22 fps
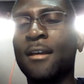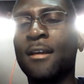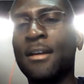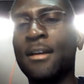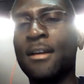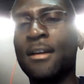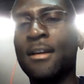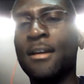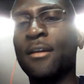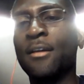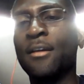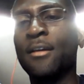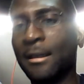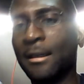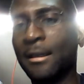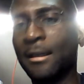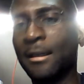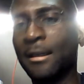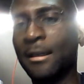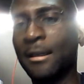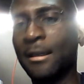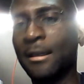another
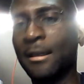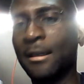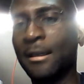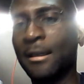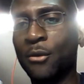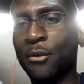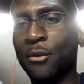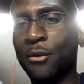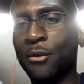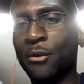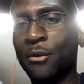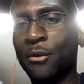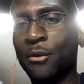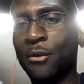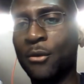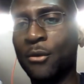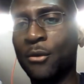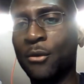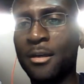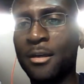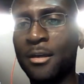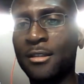manga. So for the
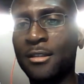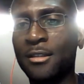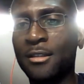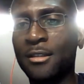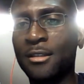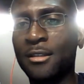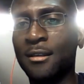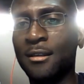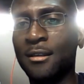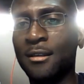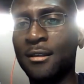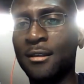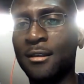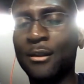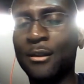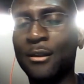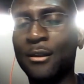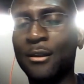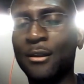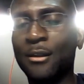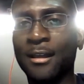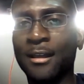average person,
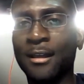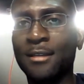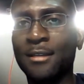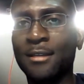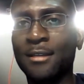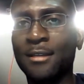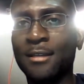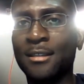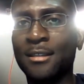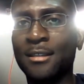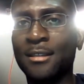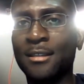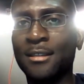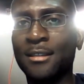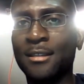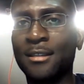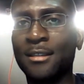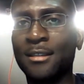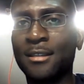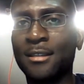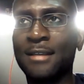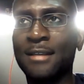they look at it, see,
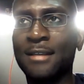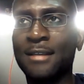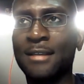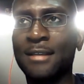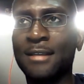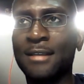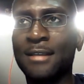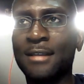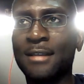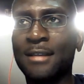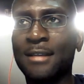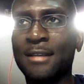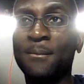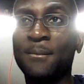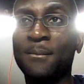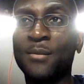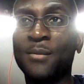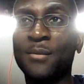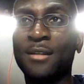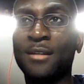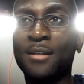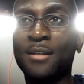
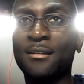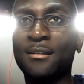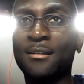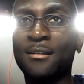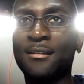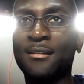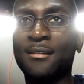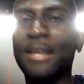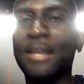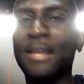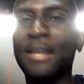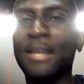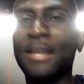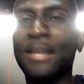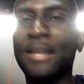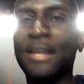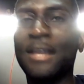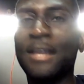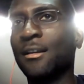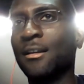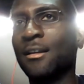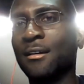and say,
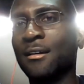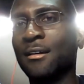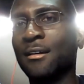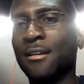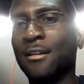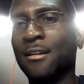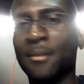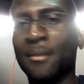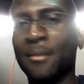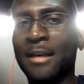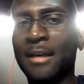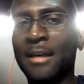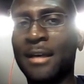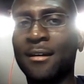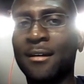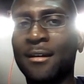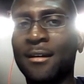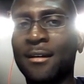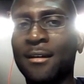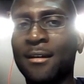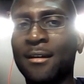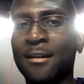that looks like
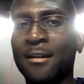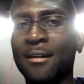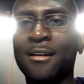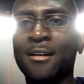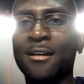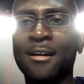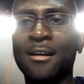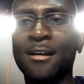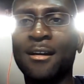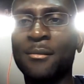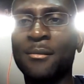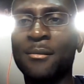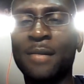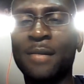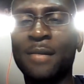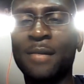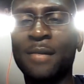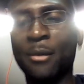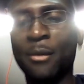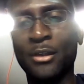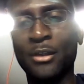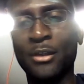another manga.
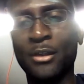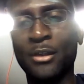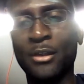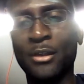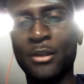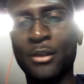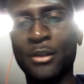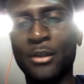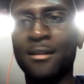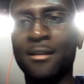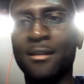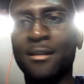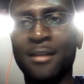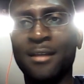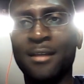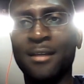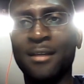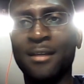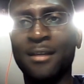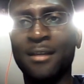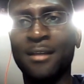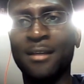I'm not into
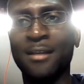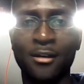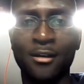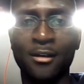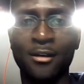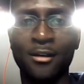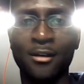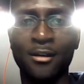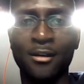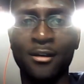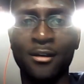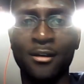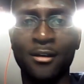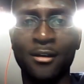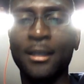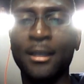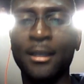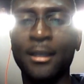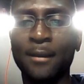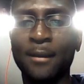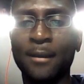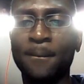it. I'm not even going to
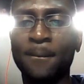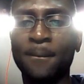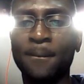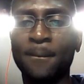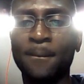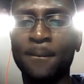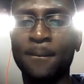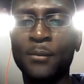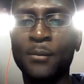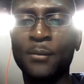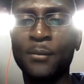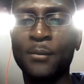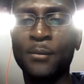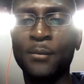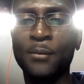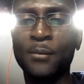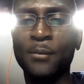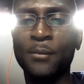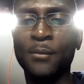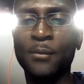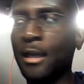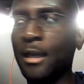look at it.
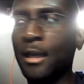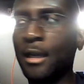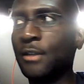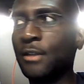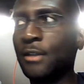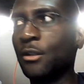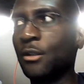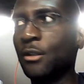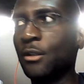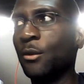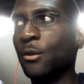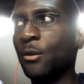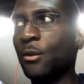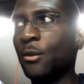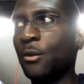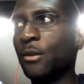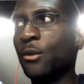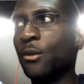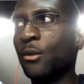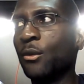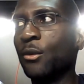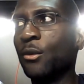So we
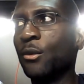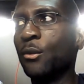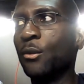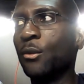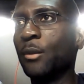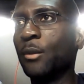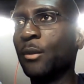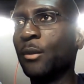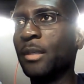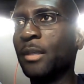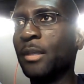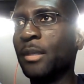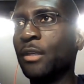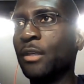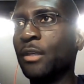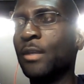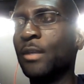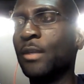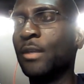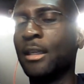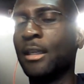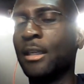thought we'd be
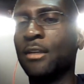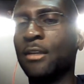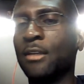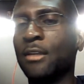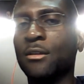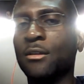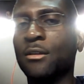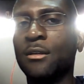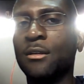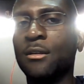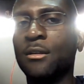unique and